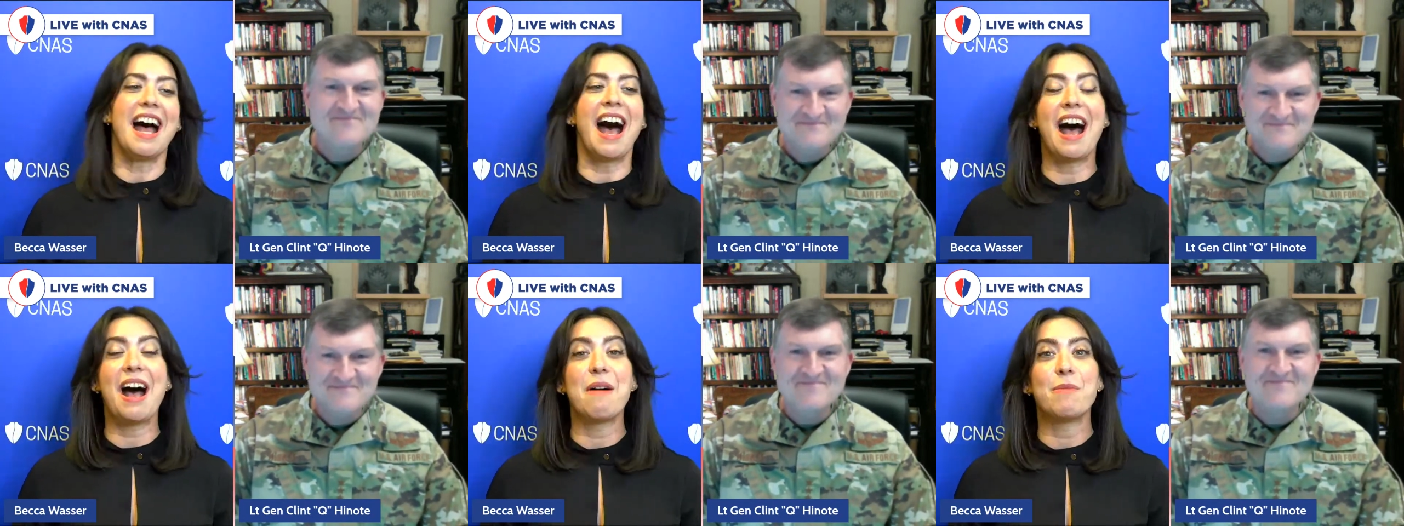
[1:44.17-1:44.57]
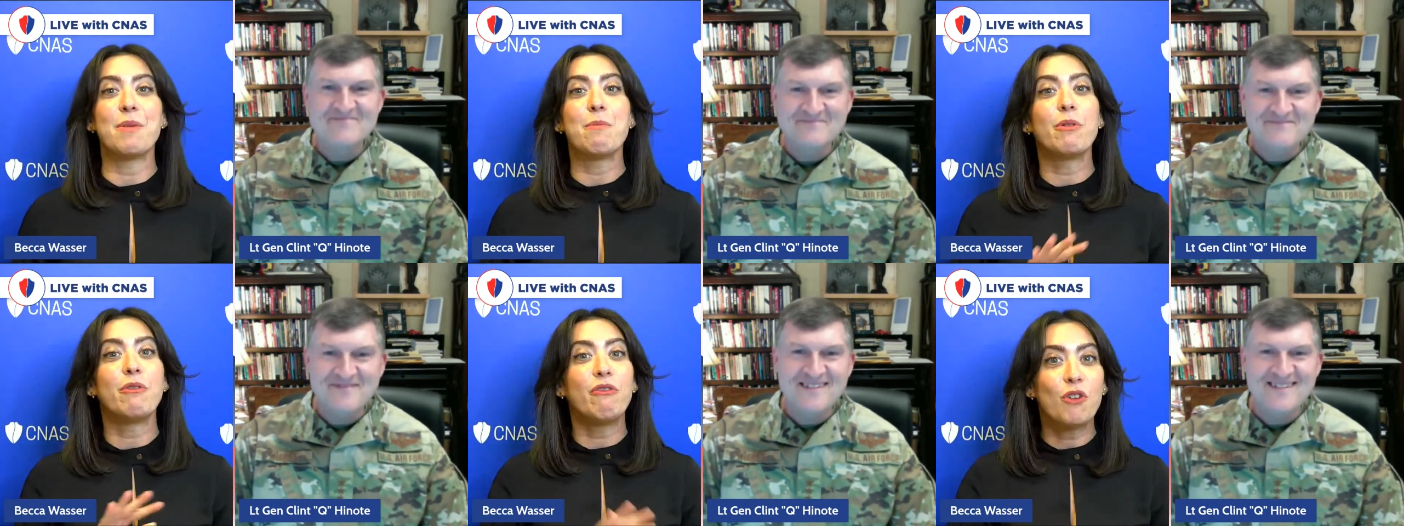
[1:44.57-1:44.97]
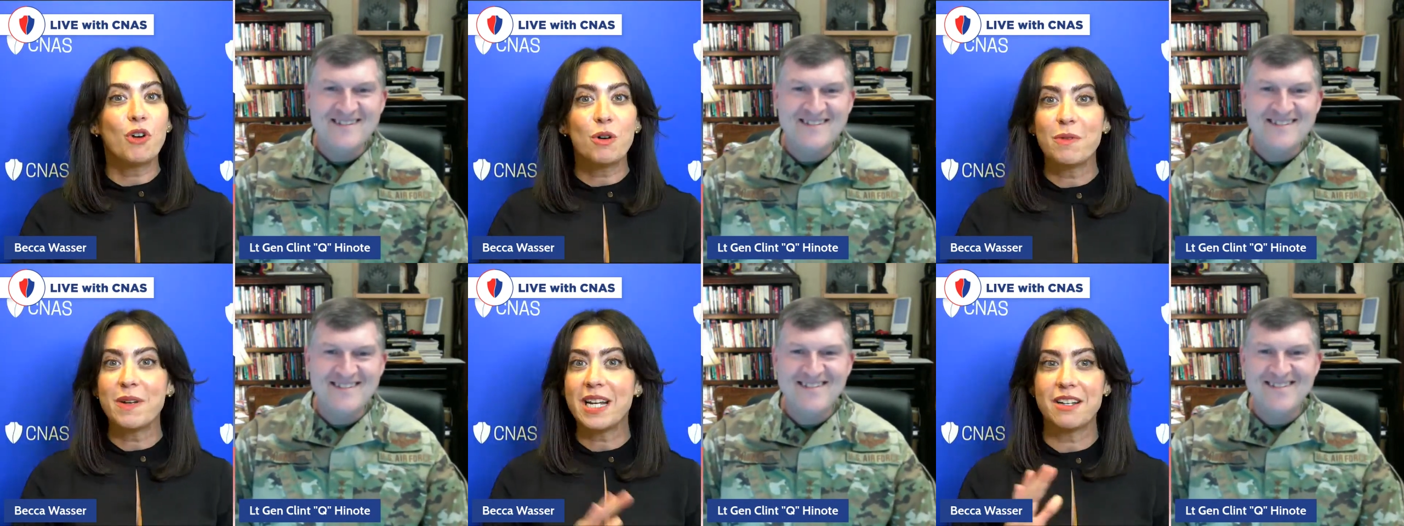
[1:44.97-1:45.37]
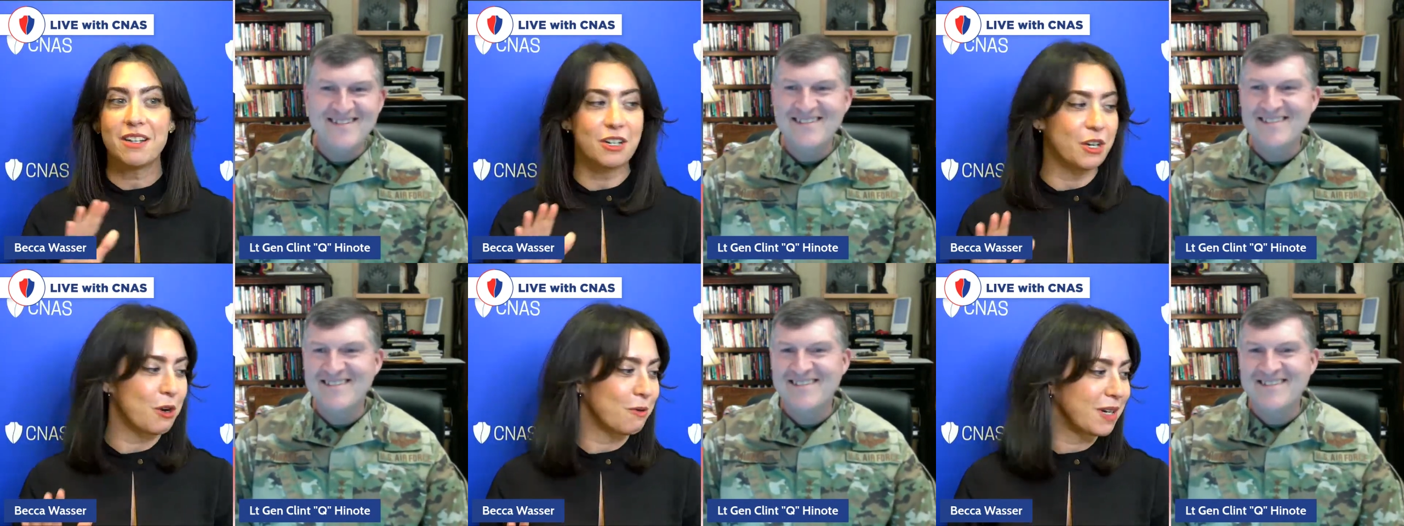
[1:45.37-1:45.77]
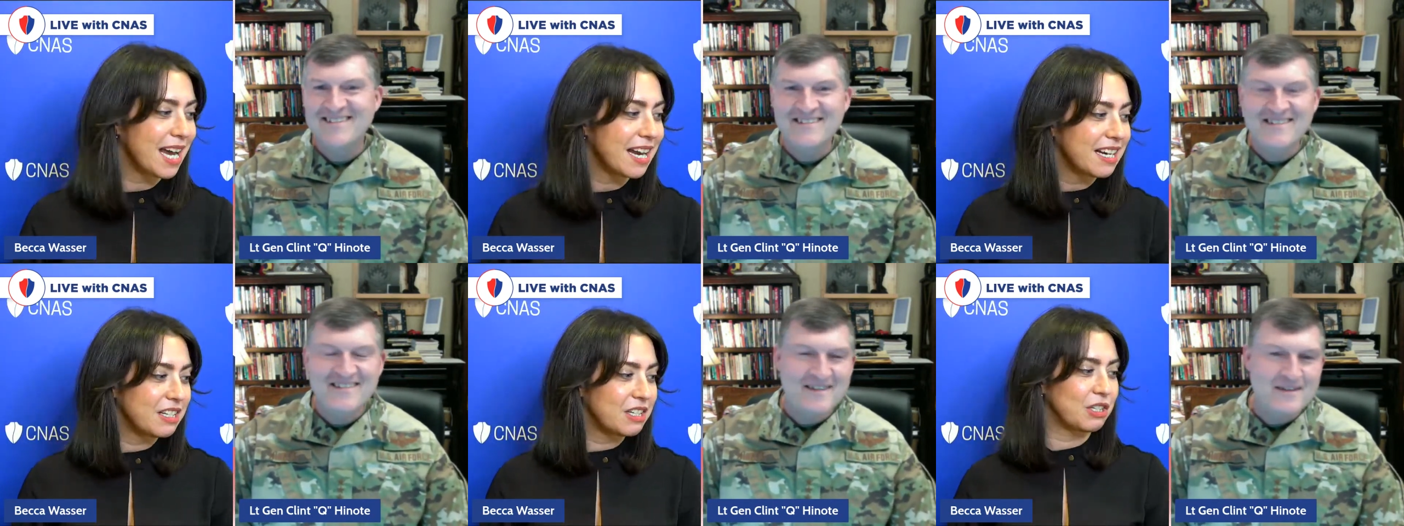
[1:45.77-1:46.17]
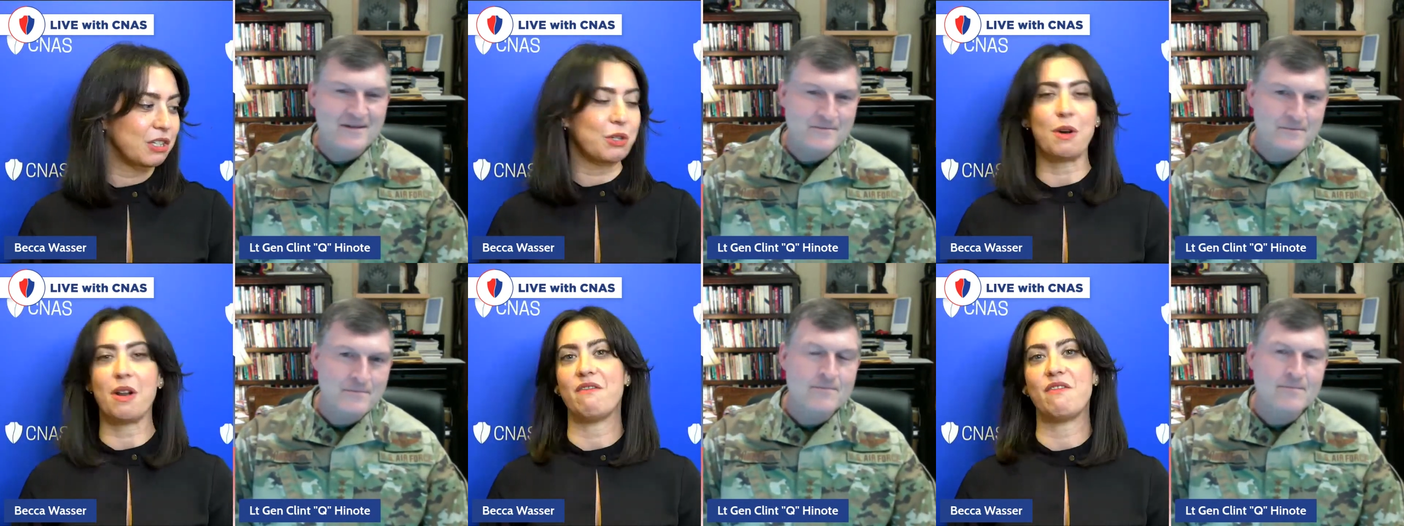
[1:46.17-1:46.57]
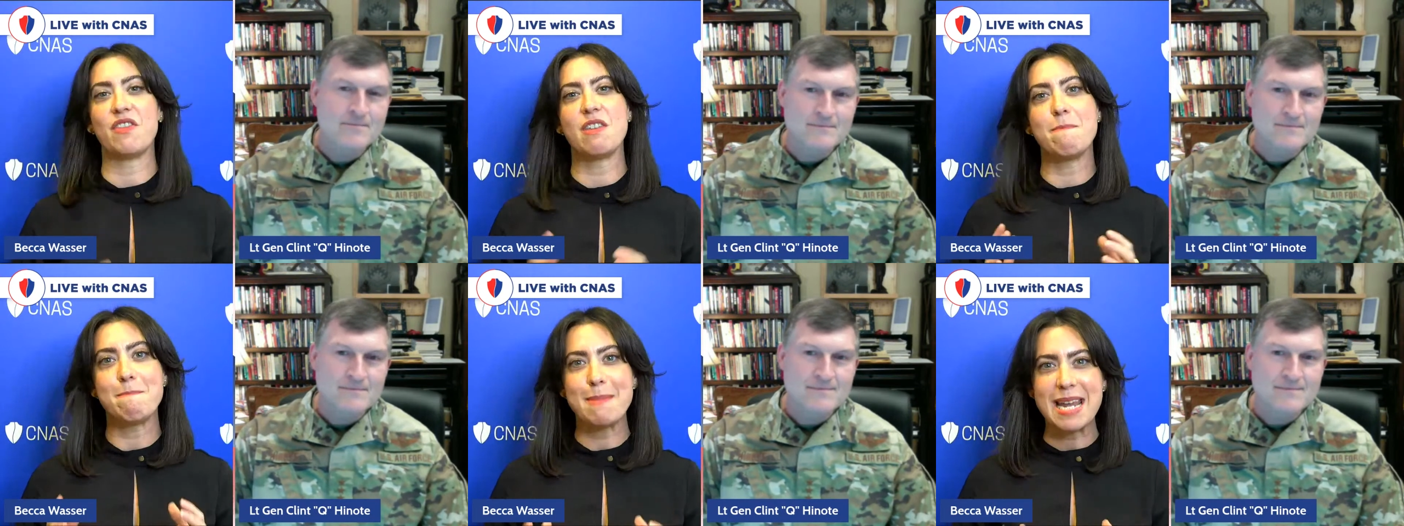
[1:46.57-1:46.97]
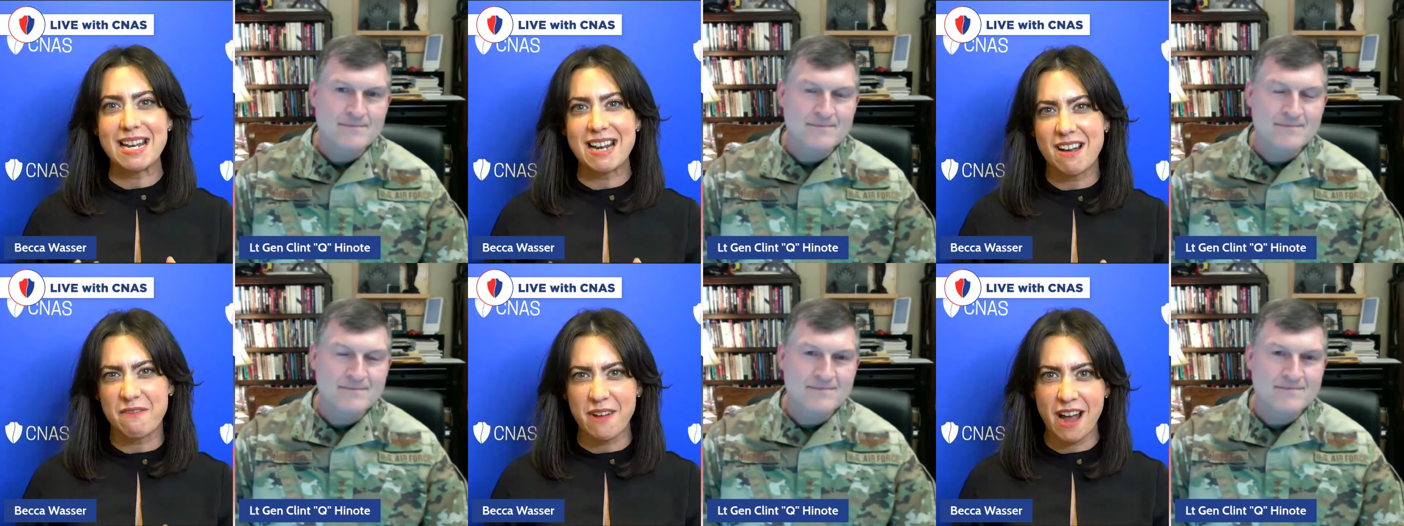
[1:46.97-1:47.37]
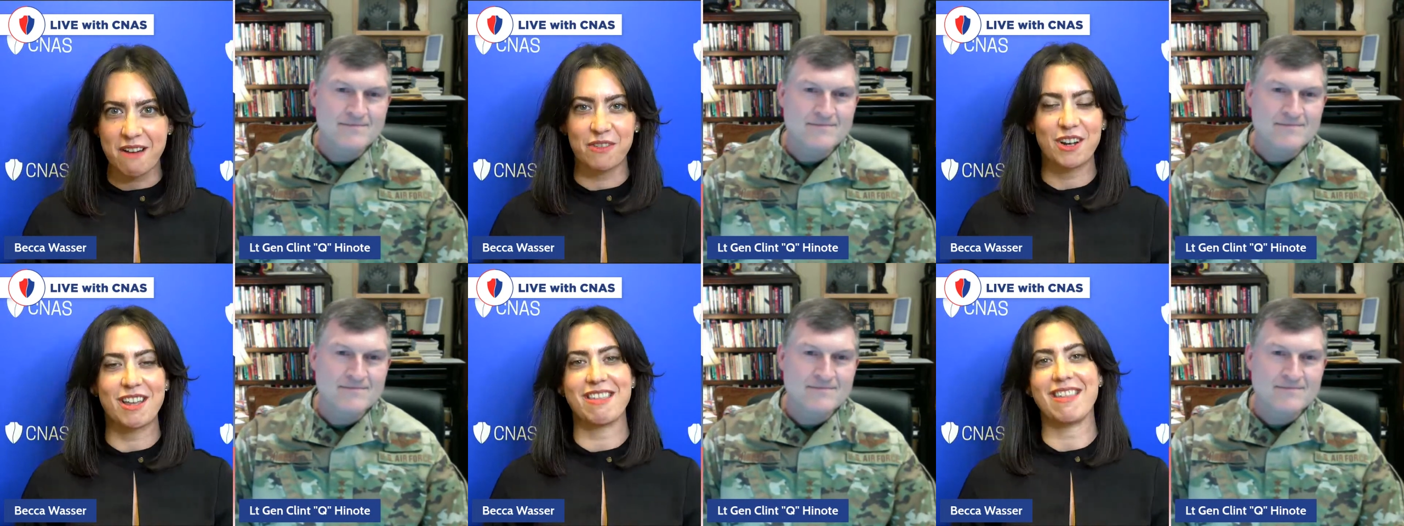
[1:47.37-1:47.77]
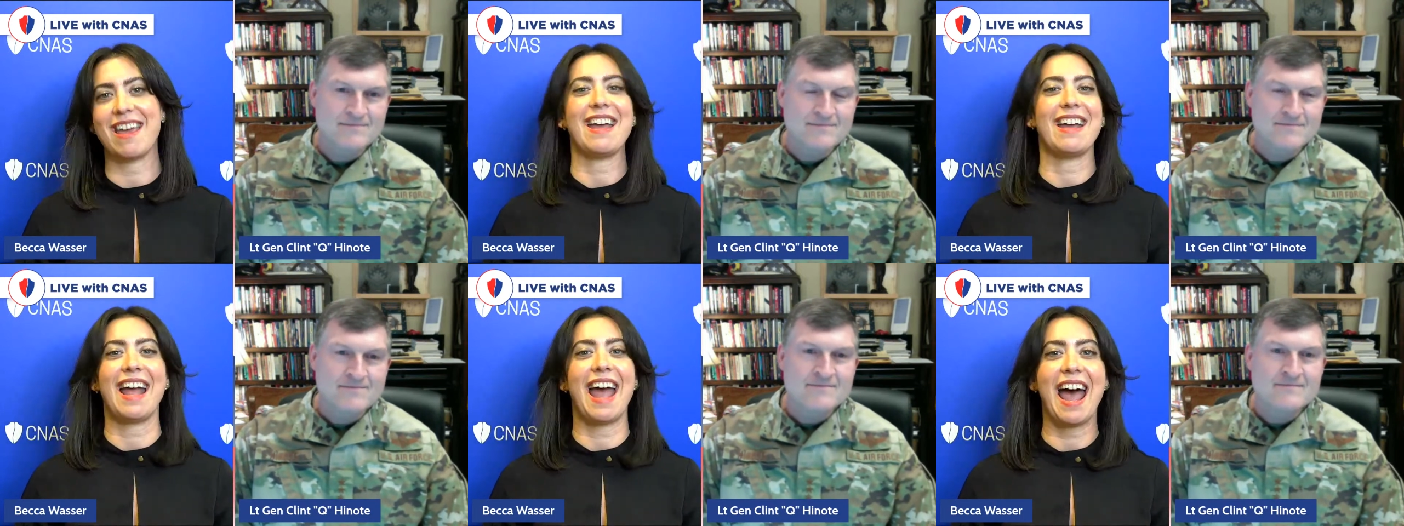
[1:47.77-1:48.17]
Speaker 1: Um, before we, you know, get into sort of the meat of everything